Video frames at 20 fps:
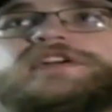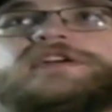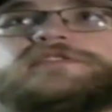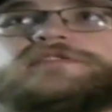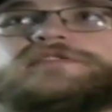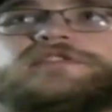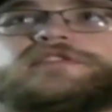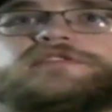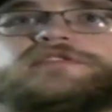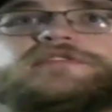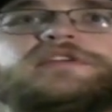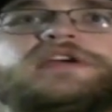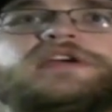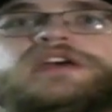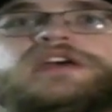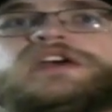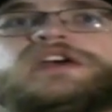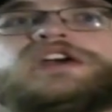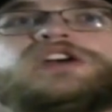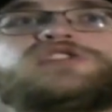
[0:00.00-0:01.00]
characters
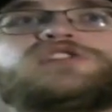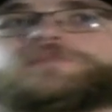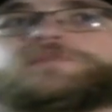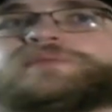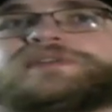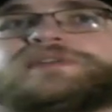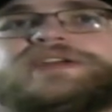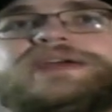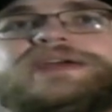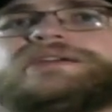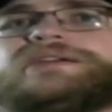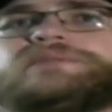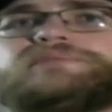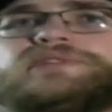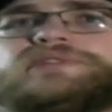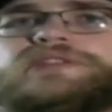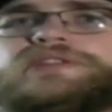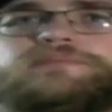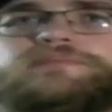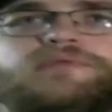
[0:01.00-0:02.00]
just became
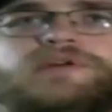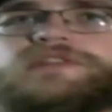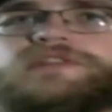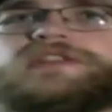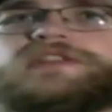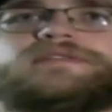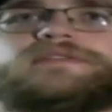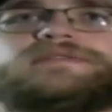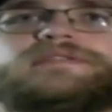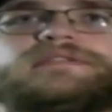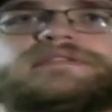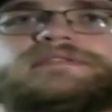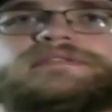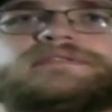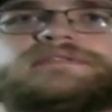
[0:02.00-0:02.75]
completely pointless.